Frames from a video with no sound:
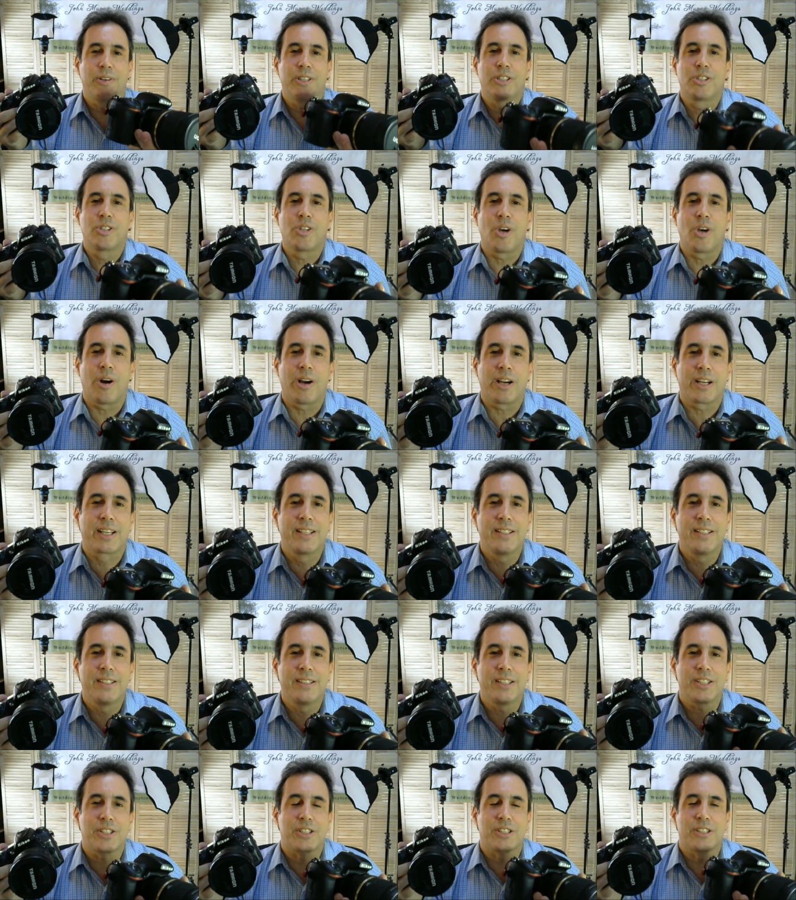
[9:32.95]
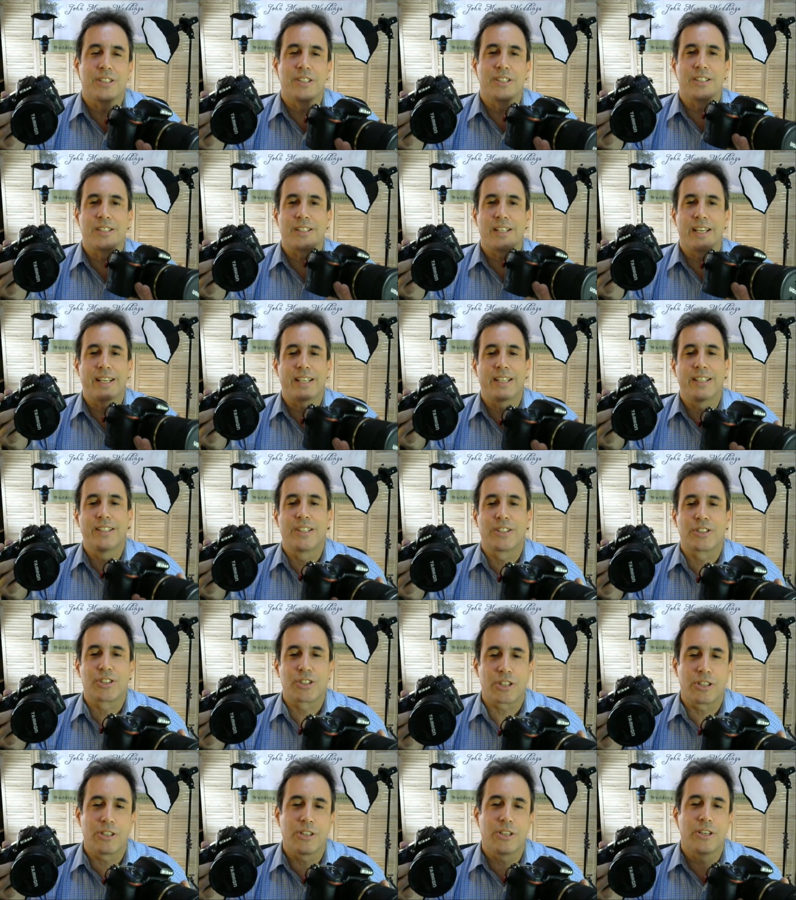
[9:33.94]
dark conditions, like in a
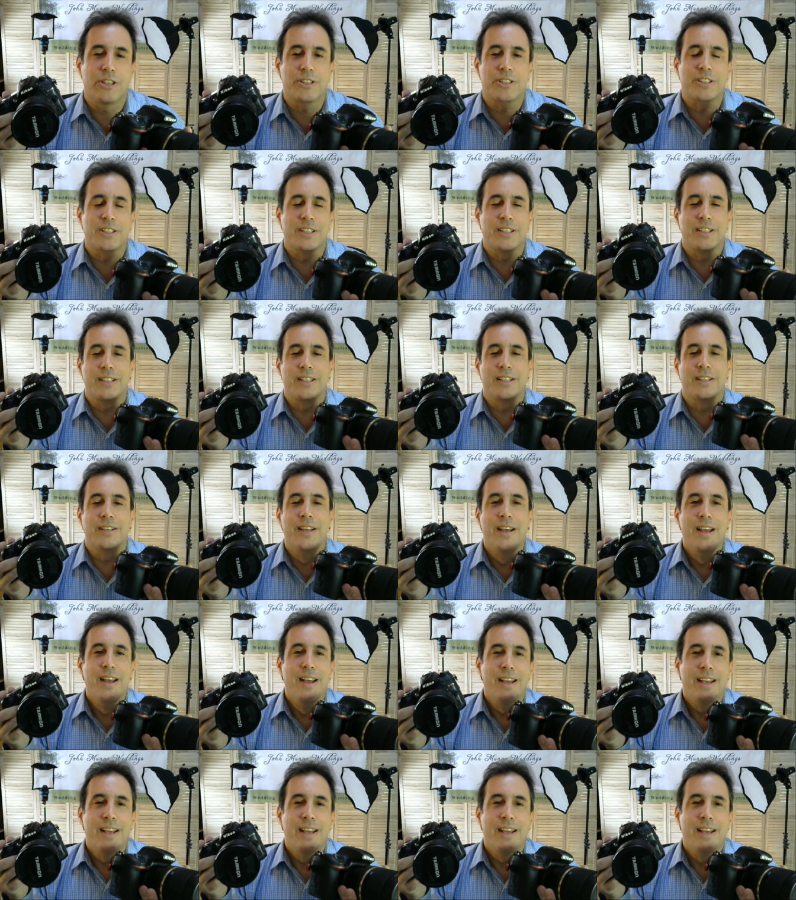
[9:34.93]
church and in,